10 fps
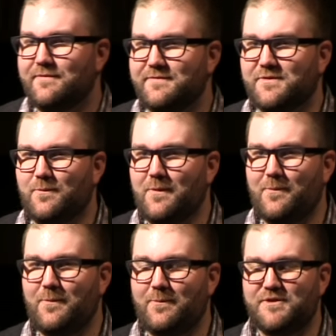So
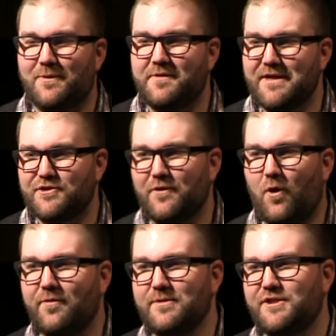we, she wanted to make sure that
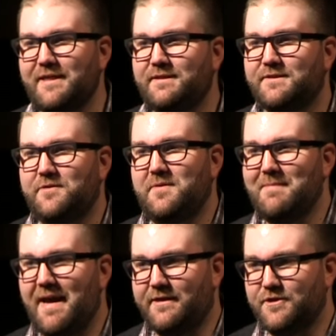all the machines could be
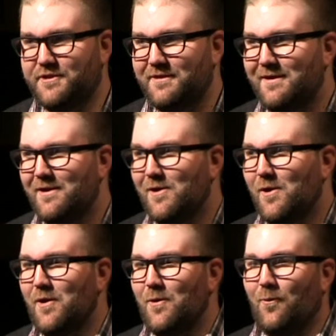managed
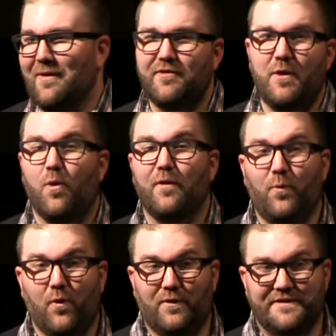wherever they were in
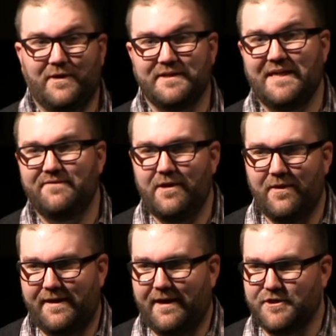the world, as long as they had an
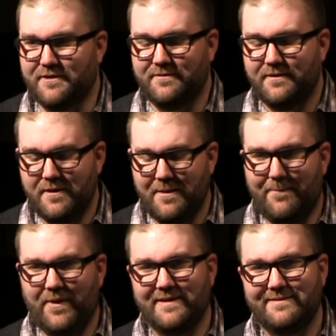internet connection.
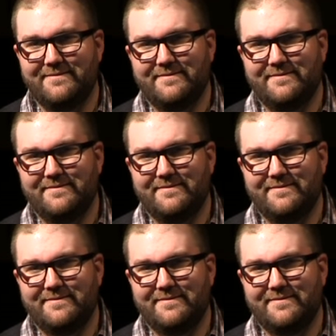But